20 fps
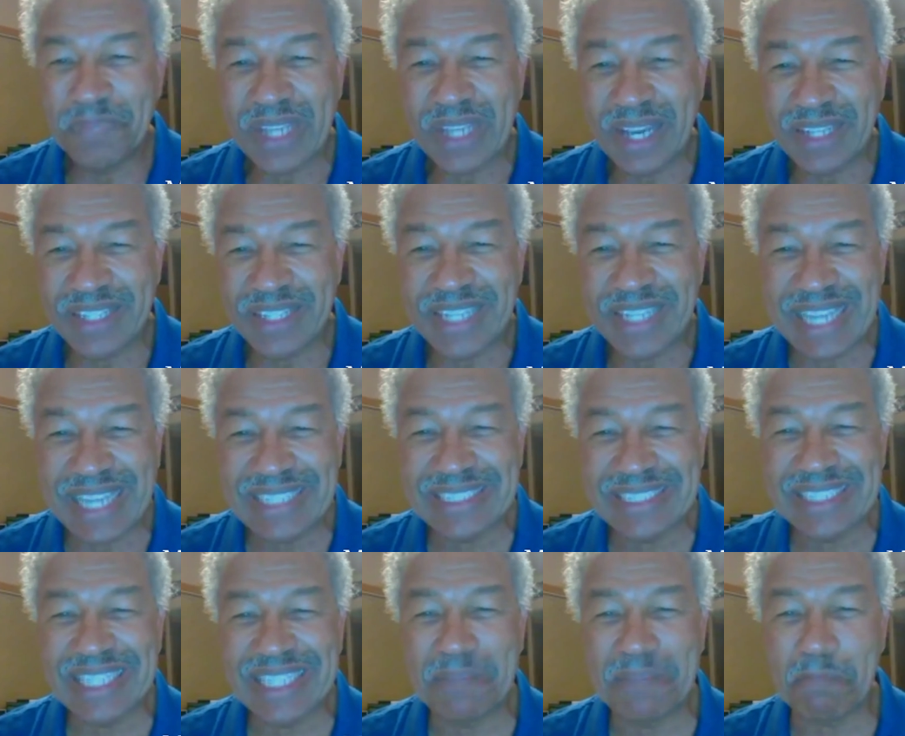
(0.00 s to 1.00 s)
a
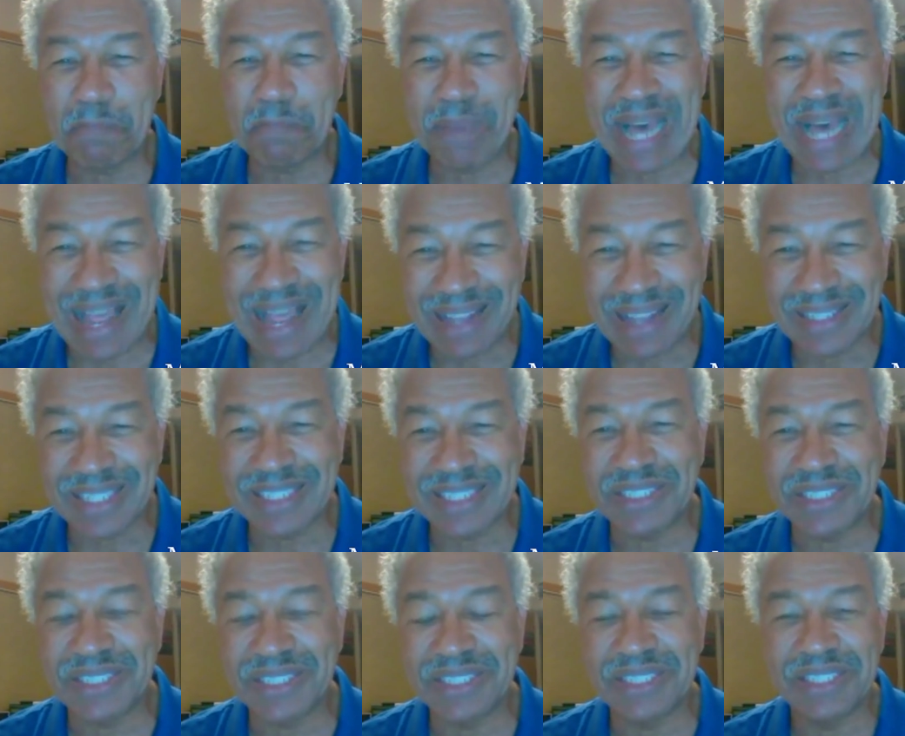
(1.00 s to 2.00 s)
nicely
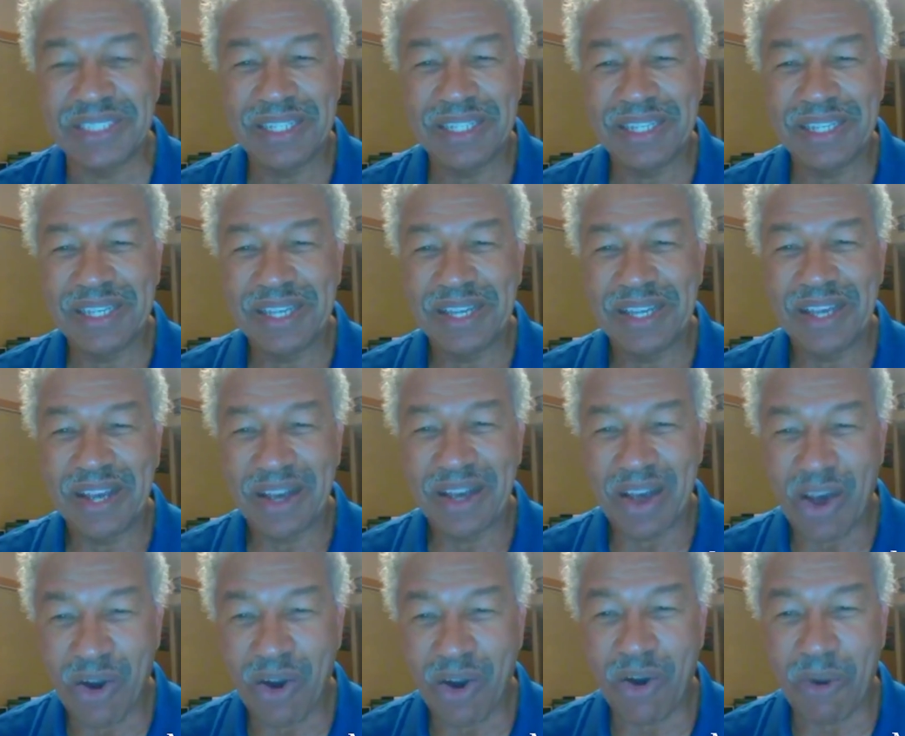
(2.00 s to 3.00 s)
polished
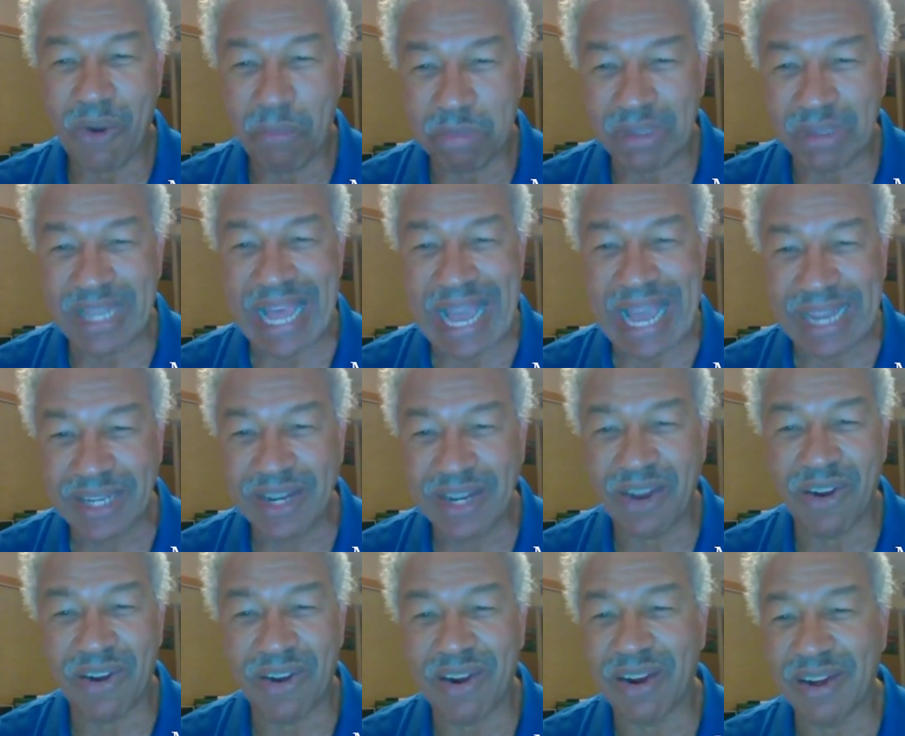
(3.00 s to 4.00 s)
all black
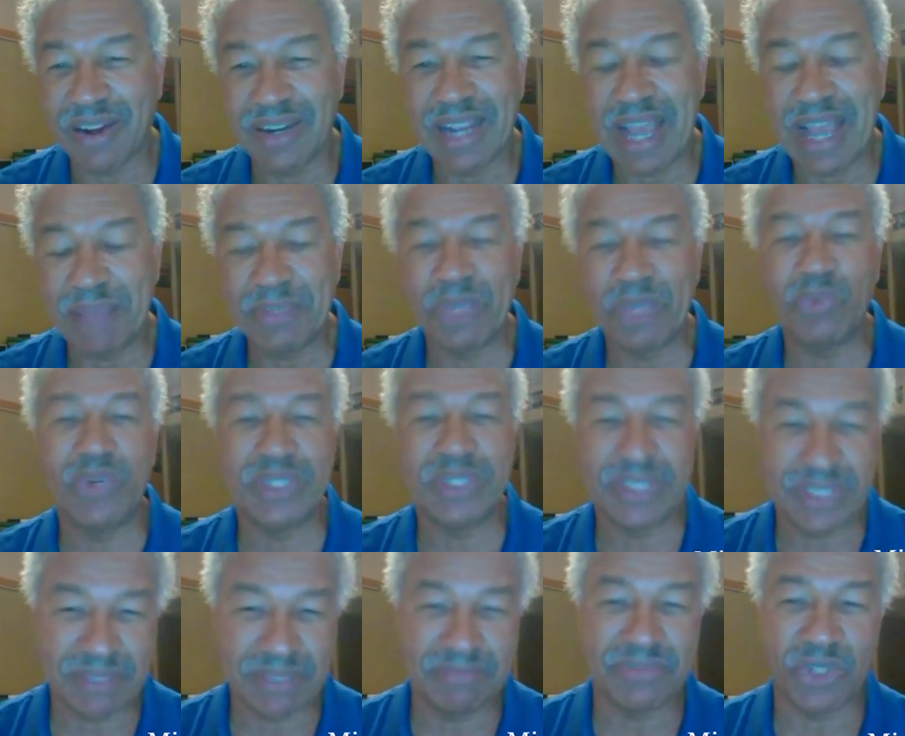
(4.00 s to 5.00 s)
car. I mean, with
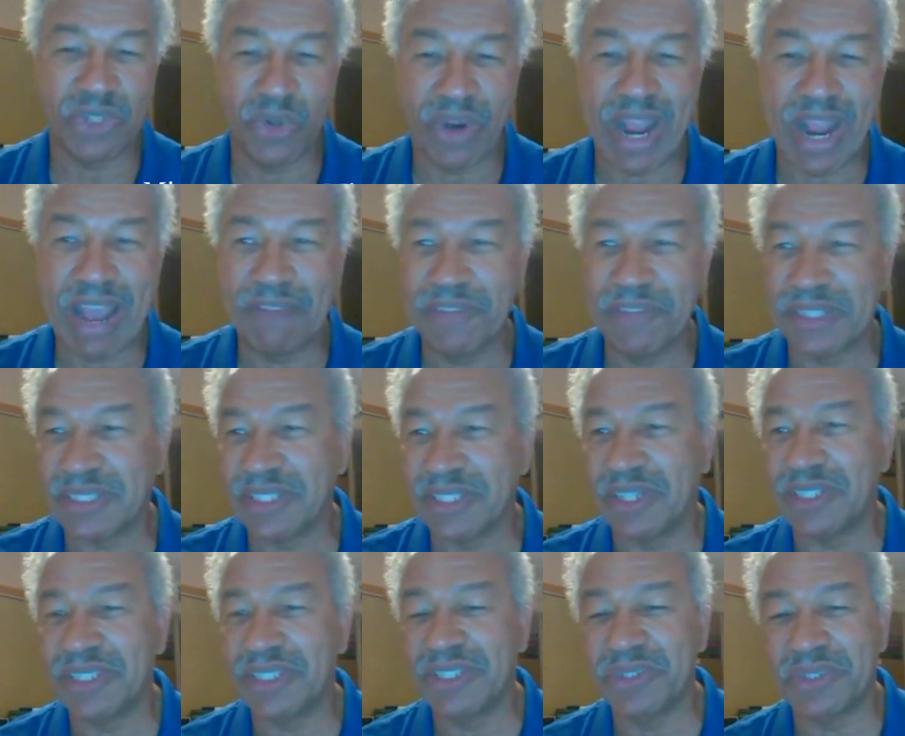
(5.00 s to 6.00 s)
some graphics
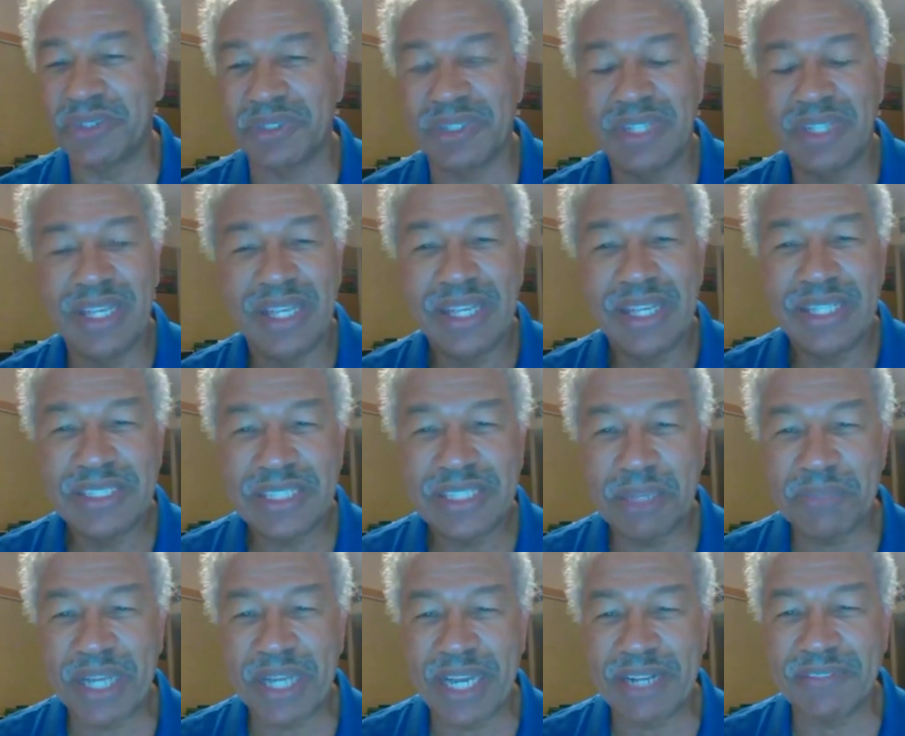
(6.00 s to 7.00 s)
on it or
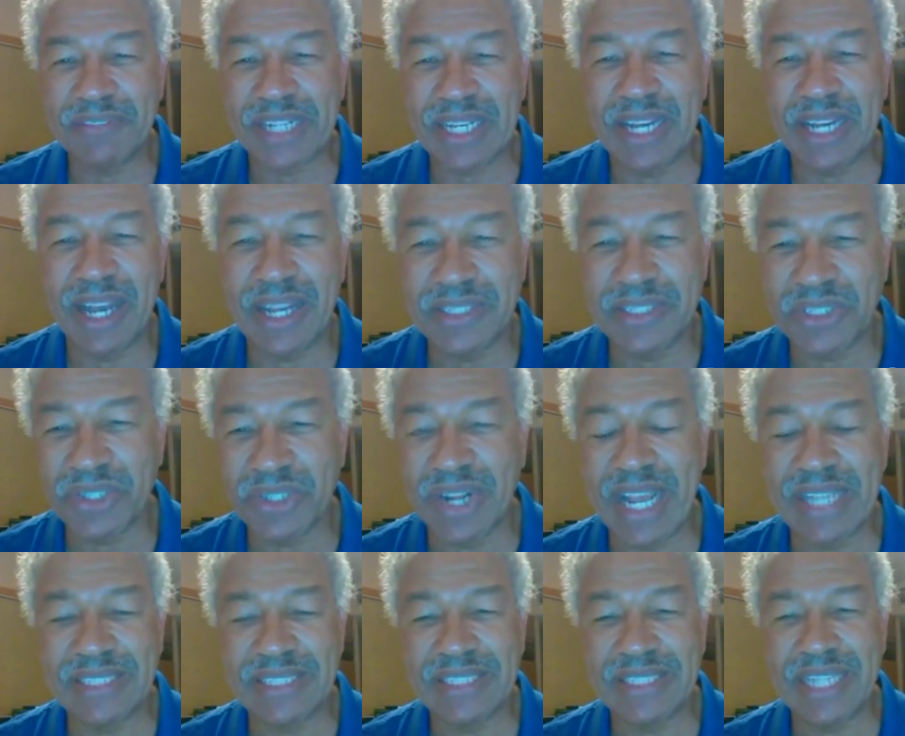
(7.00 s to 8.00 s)
some kind of a
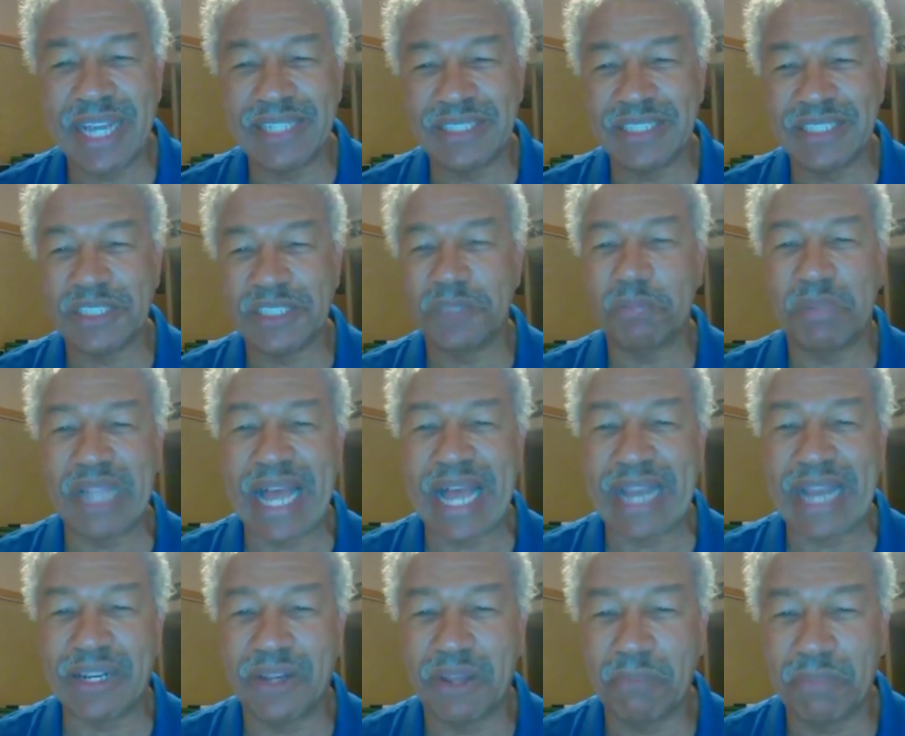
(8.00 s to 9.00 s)
contrast, not just
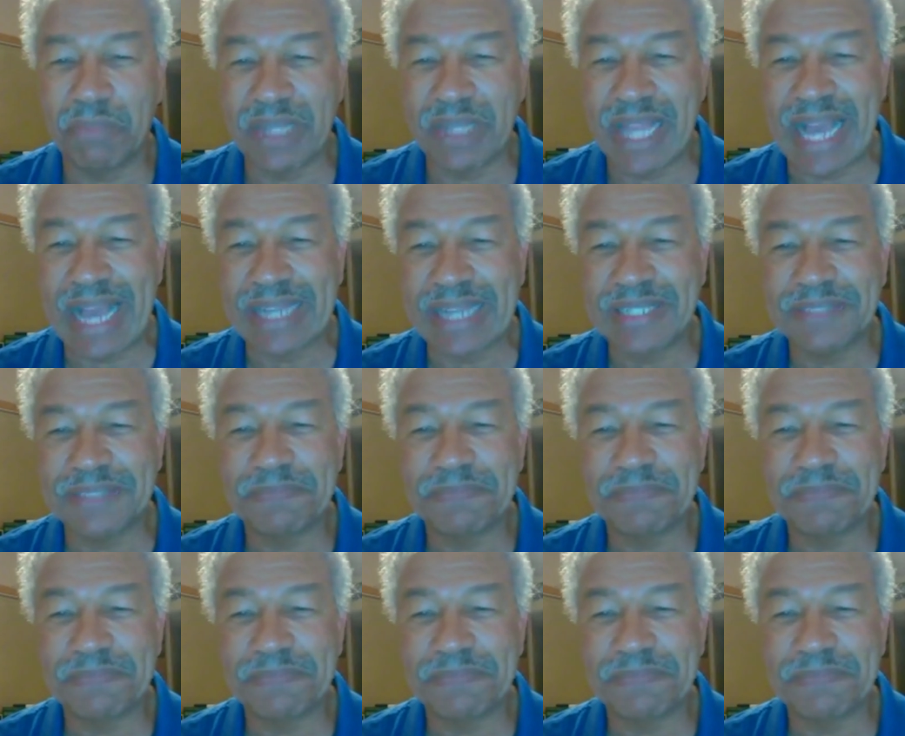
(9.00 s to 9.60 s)
black on black.